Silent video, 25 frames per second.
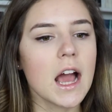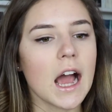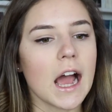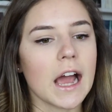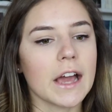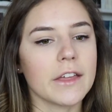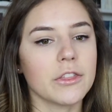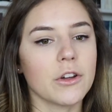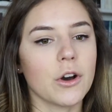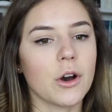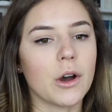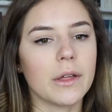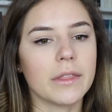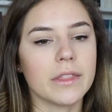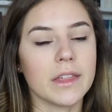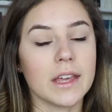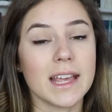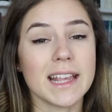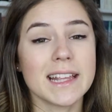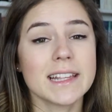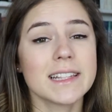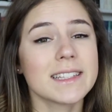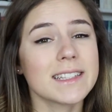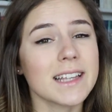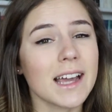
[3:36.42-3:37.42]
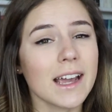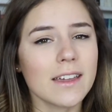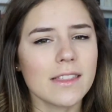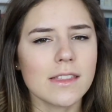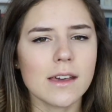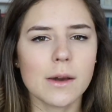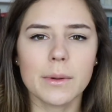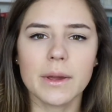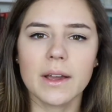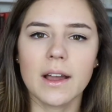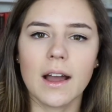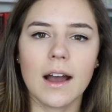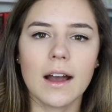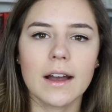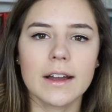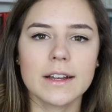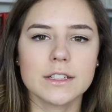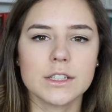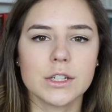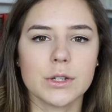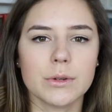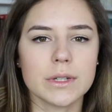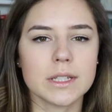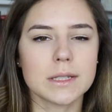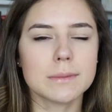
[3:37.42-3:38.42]
I thought the insight that we got
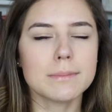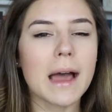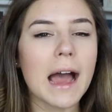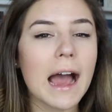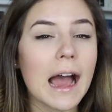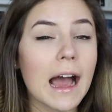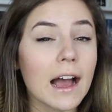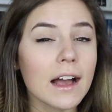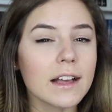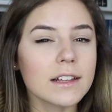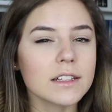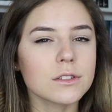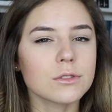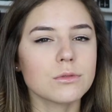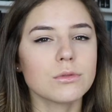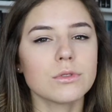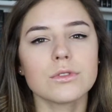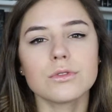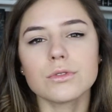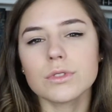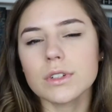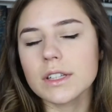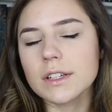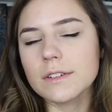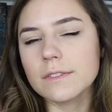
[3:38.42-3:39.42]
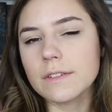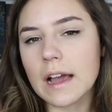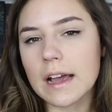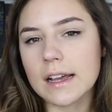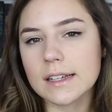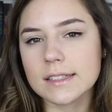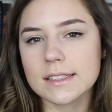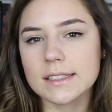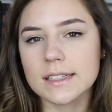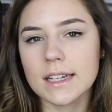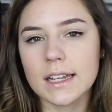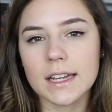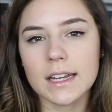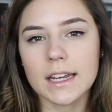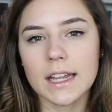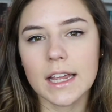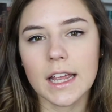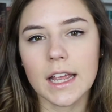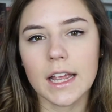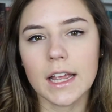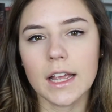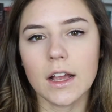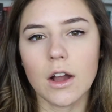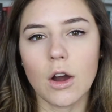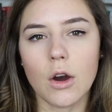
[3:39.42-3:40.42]
into his past was really
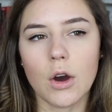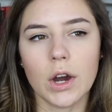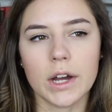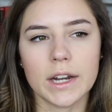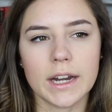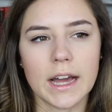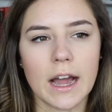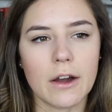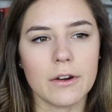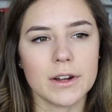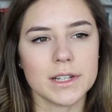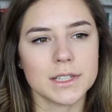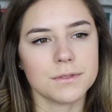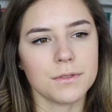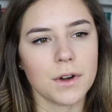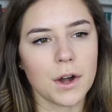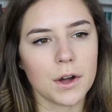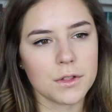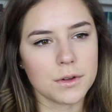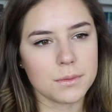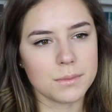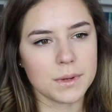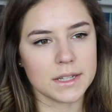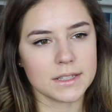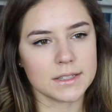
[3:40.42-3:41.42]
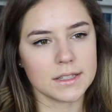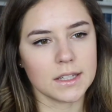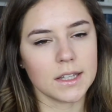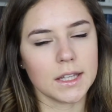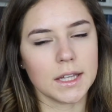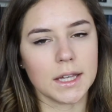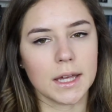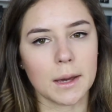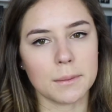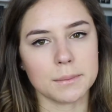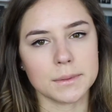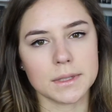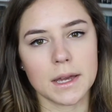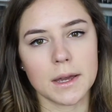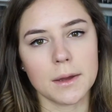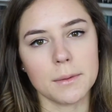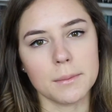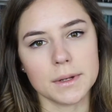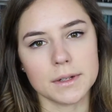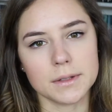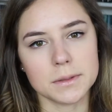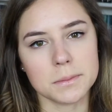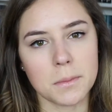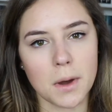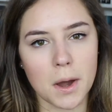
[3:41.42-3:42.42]
fascinating on how his father basically kept him
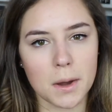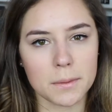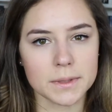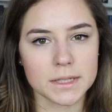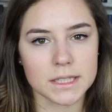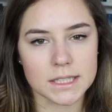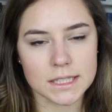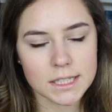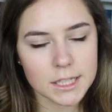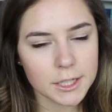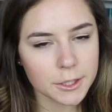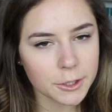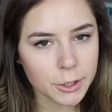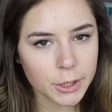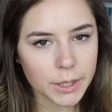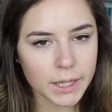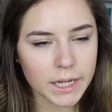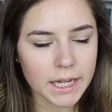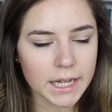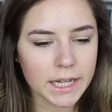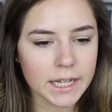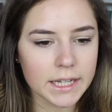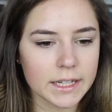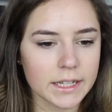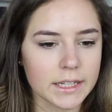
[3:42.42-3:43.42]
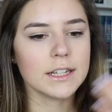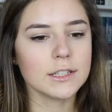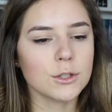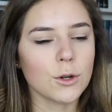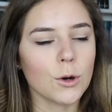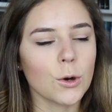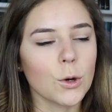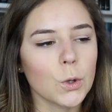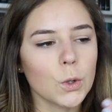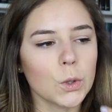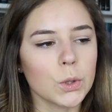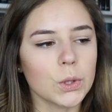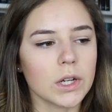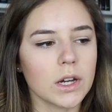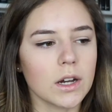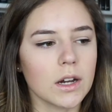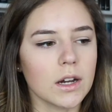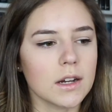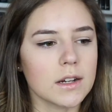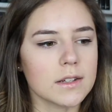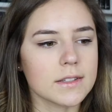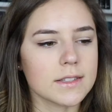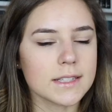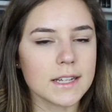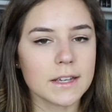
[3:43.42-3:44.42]
and his mom a secret. And he told
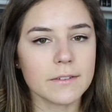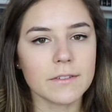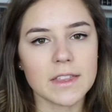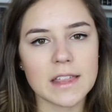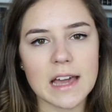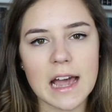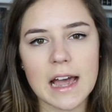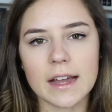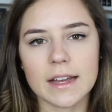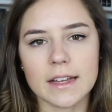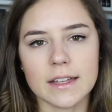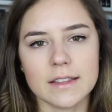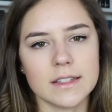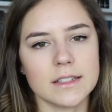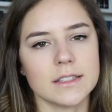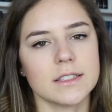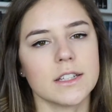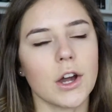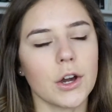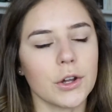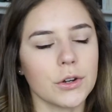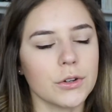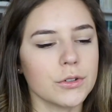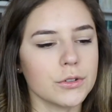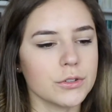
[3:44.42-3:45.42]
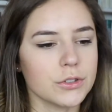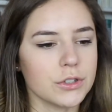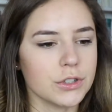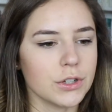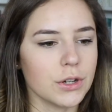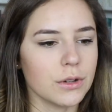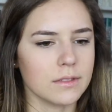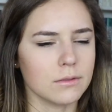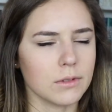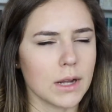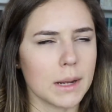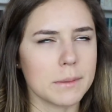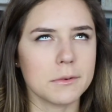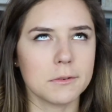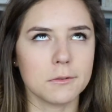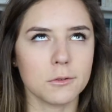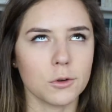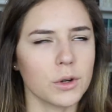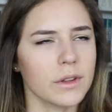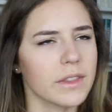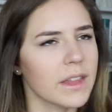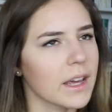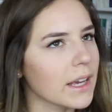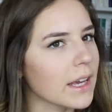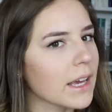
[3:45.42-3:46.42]
uh, Stevie that in the tunnels, you know, right
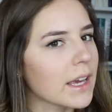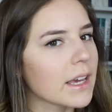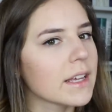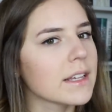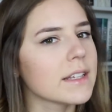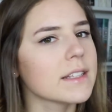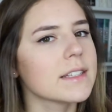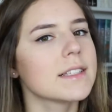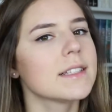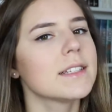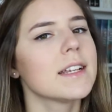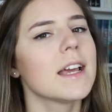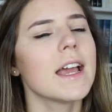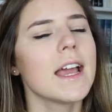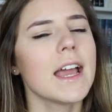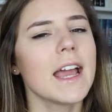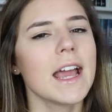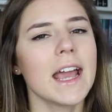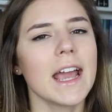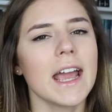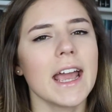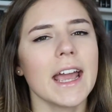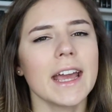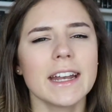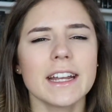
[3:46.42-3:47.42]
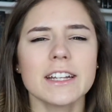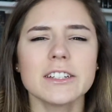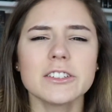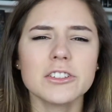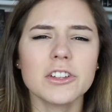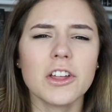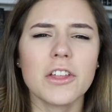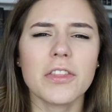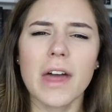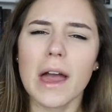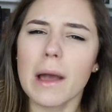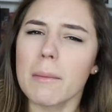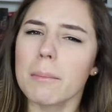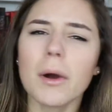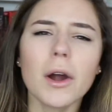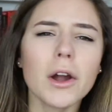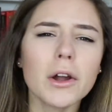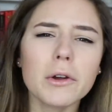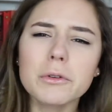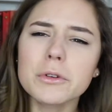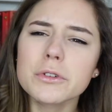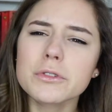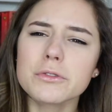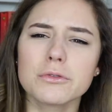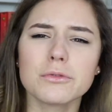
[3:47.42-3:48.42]
before they kissed. And I just thought that
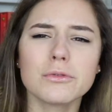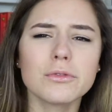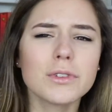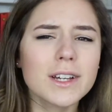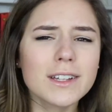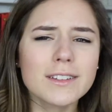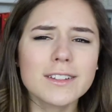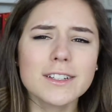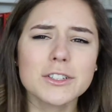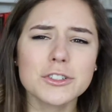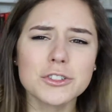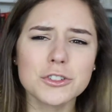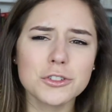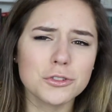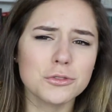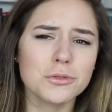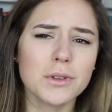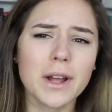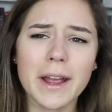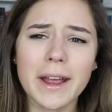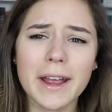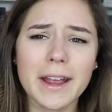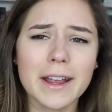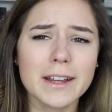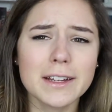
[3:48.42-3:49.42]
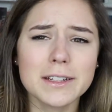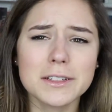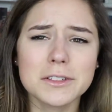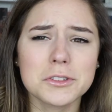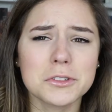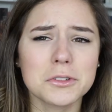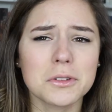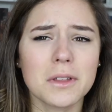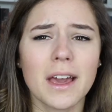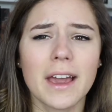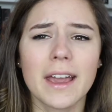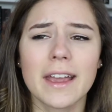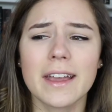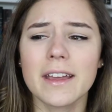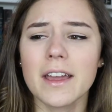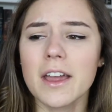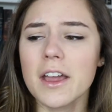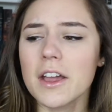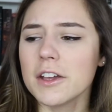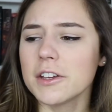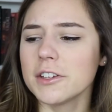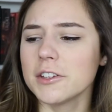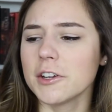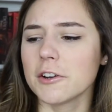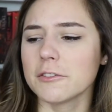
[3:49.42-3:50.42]
part was really strange. Like,
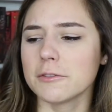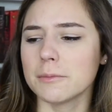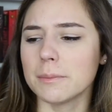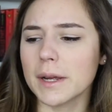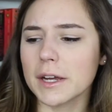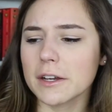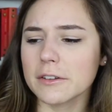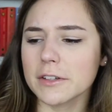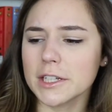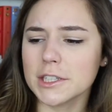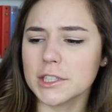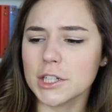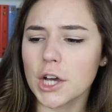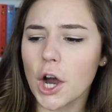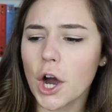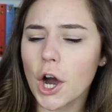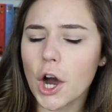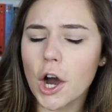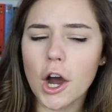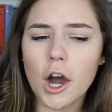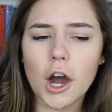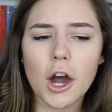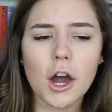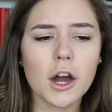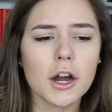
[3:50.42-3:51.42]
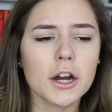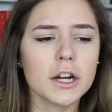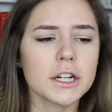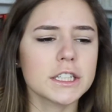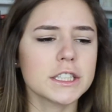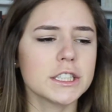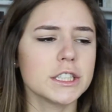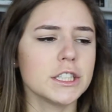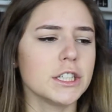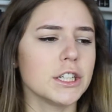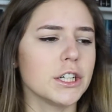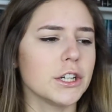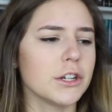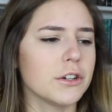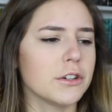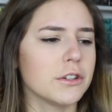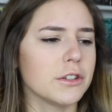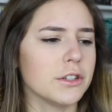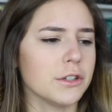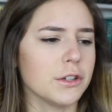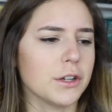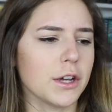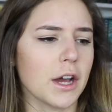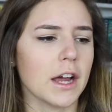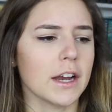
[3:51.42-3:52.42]
y'all barely talked, you know,
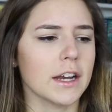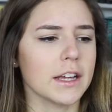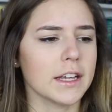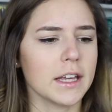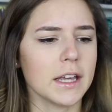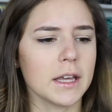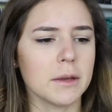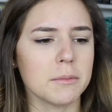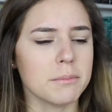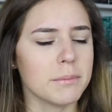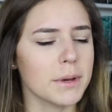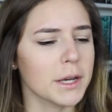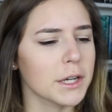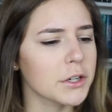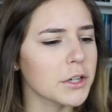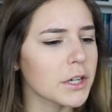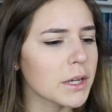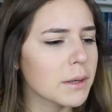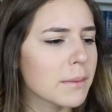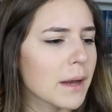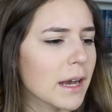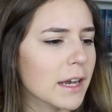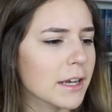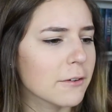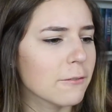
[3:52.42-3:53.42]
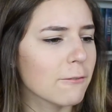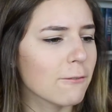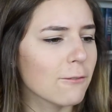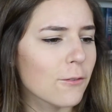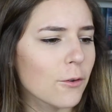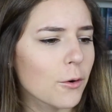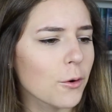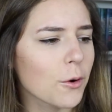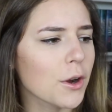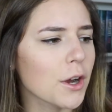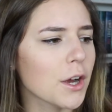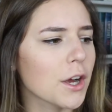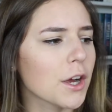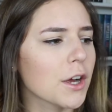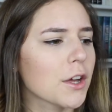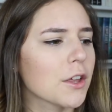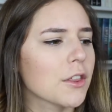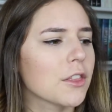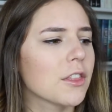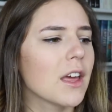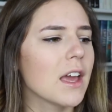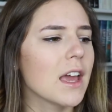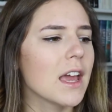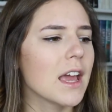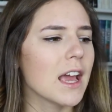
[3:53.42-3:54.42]
you kind of keep bickering back and
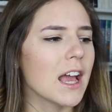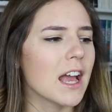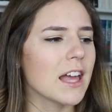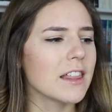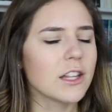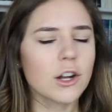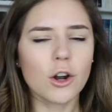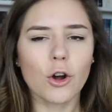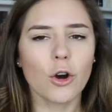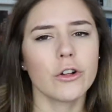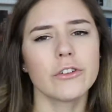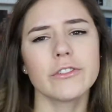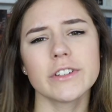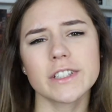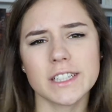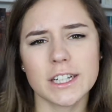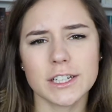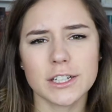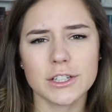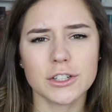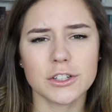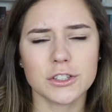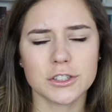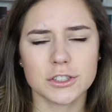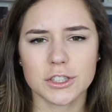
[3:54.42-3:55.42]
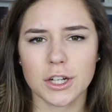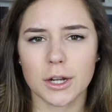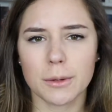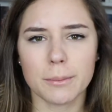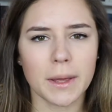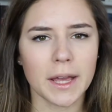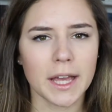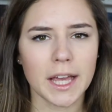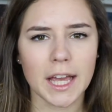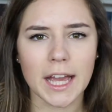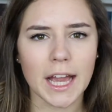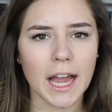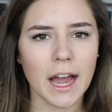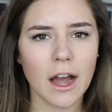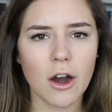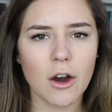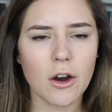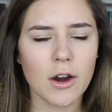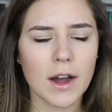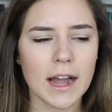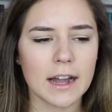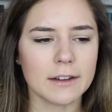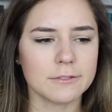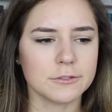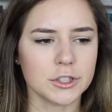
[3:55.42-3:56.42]
forth, and then all of a sudden y'all start making out
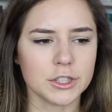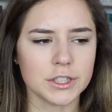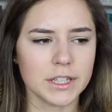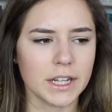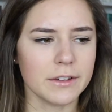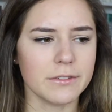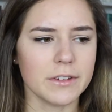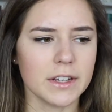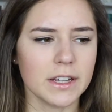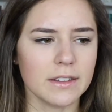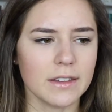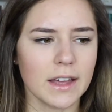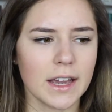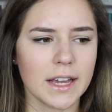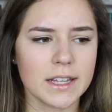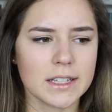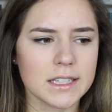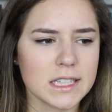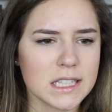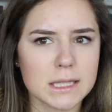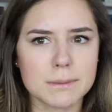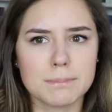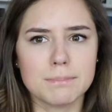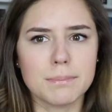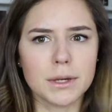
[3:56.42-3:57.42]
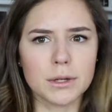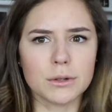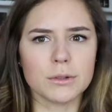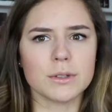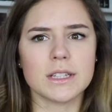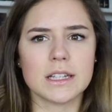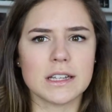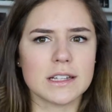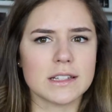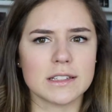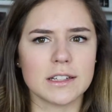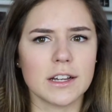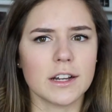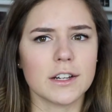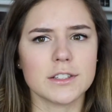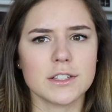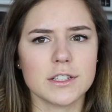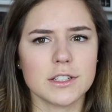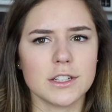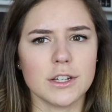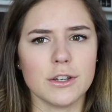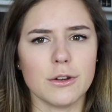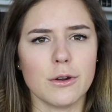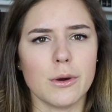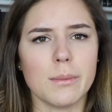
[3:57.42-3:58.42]
after David like spills his
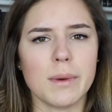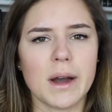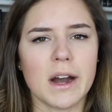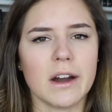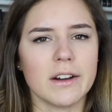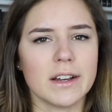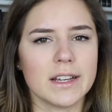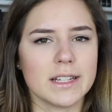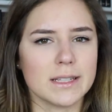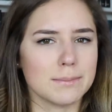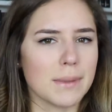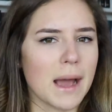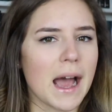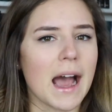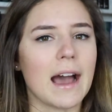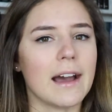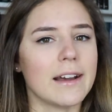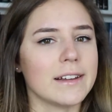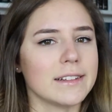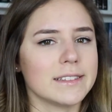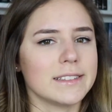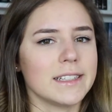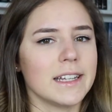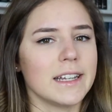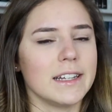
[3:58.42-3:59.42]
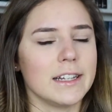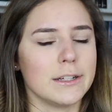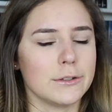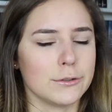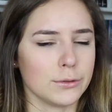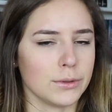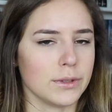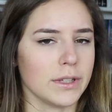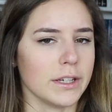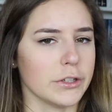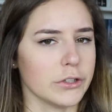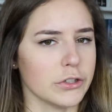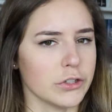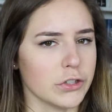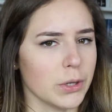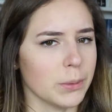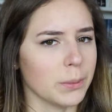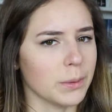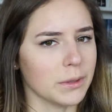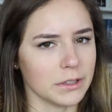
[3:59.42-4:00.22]
guts to you about his past and his relationship